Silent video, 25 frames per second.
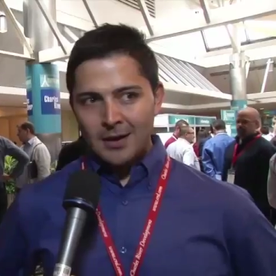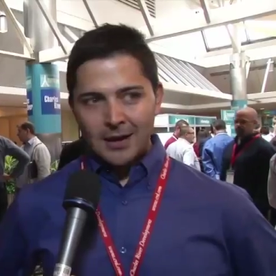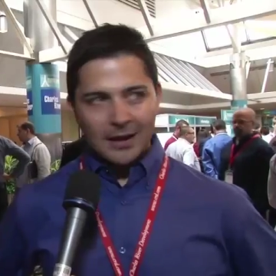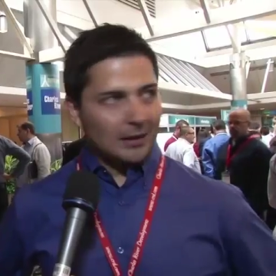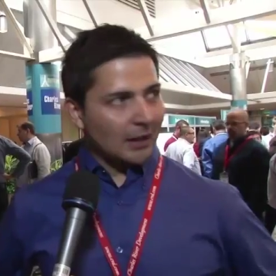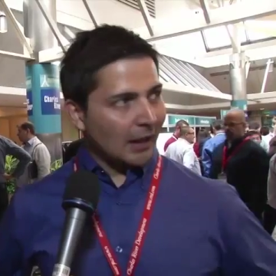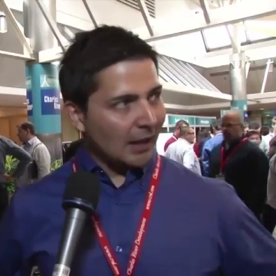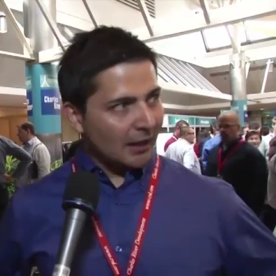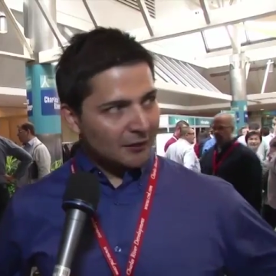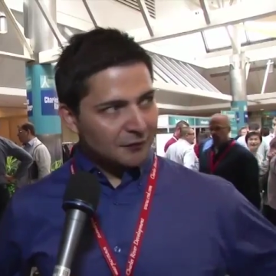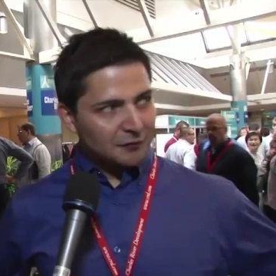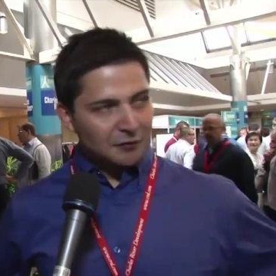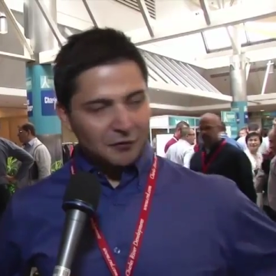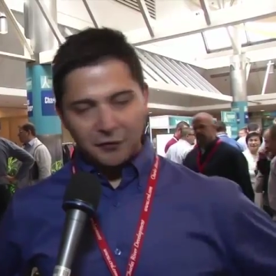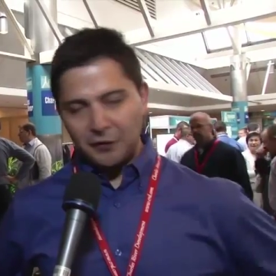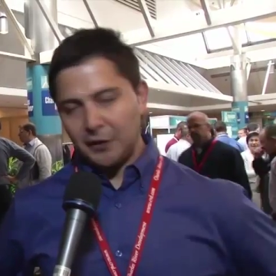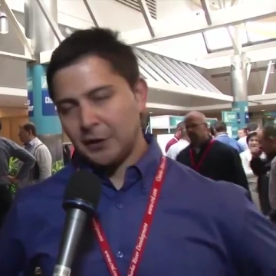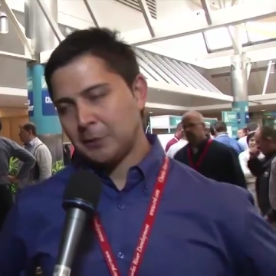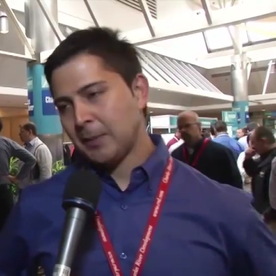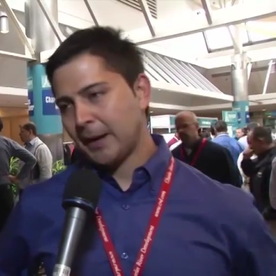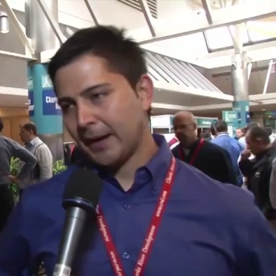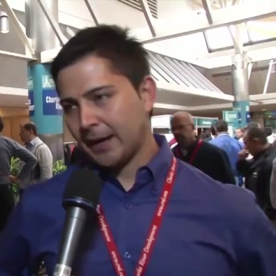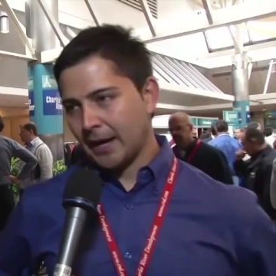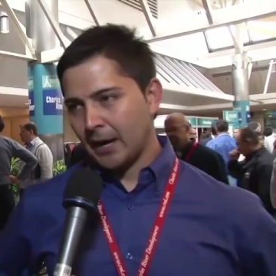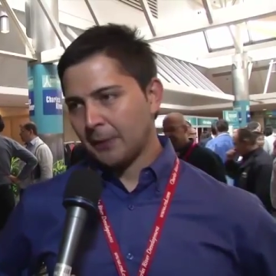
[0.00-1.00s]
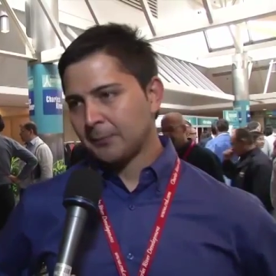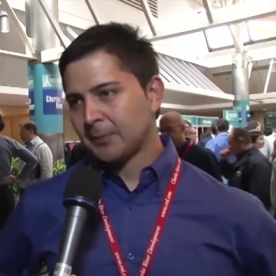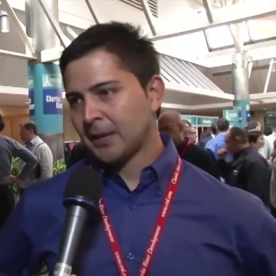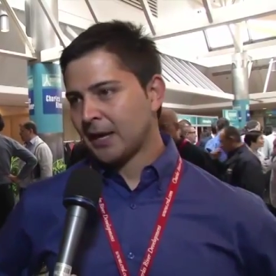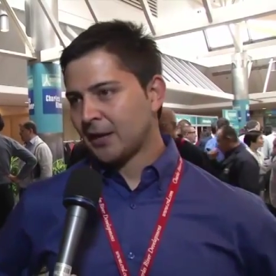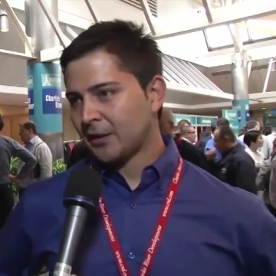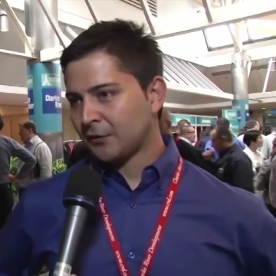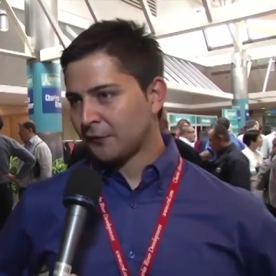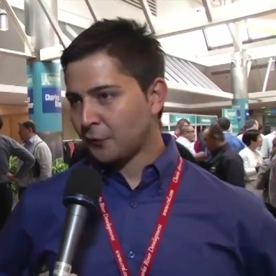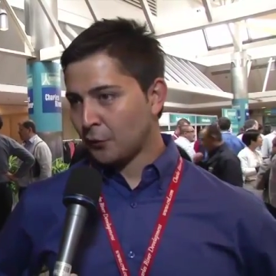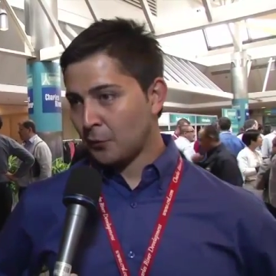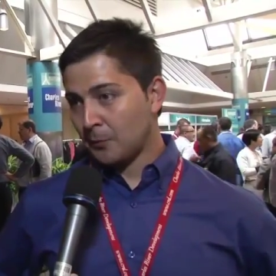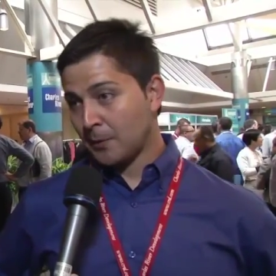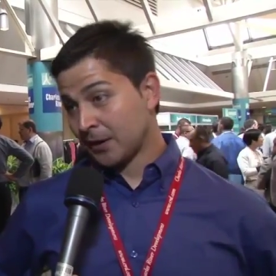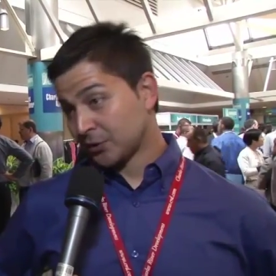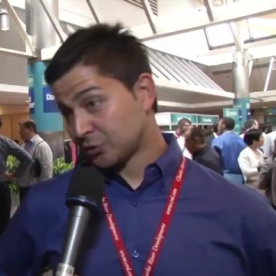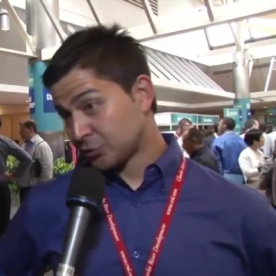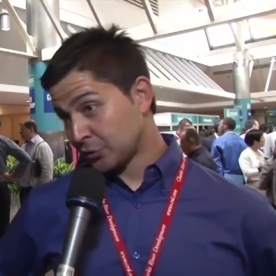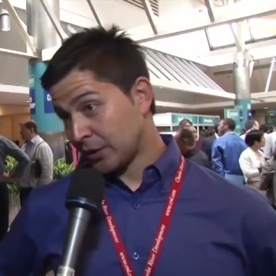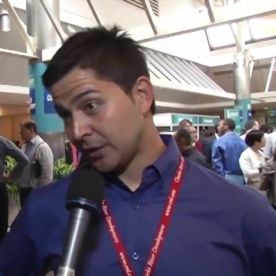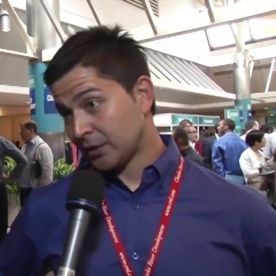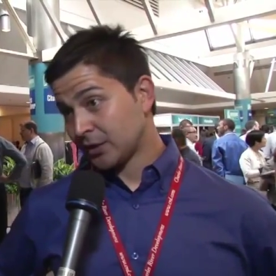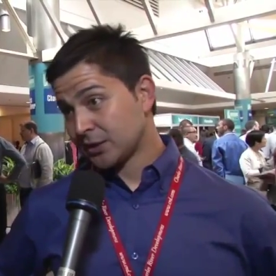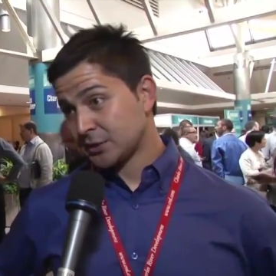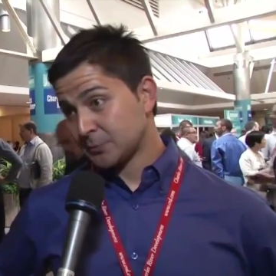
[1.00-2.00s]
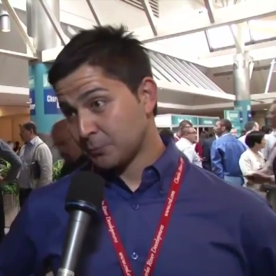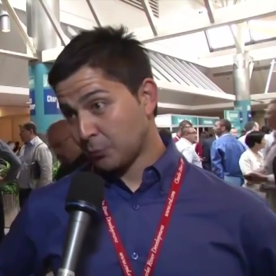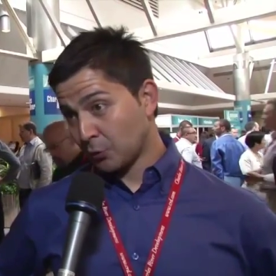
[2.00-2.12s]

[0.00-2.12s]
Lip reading: A lot of the feedback I'm getting from my traders,